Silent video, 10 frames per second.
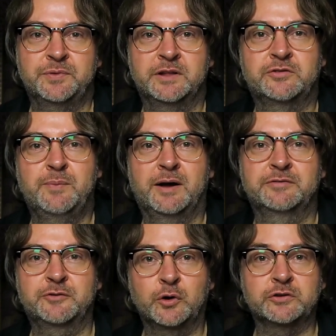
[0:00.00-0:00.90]
It's my
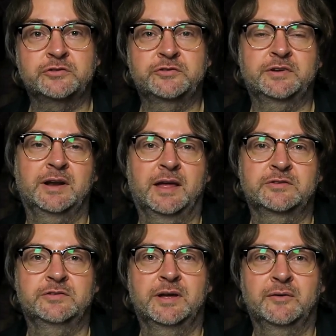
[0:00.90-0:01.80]
first
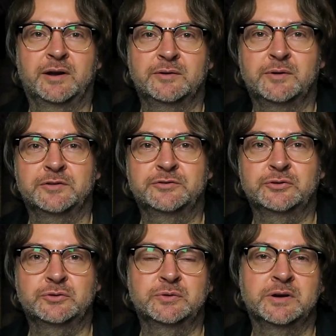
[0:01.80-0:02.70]
class there, and I want
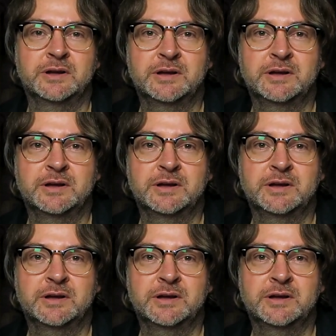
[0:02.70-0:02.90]
to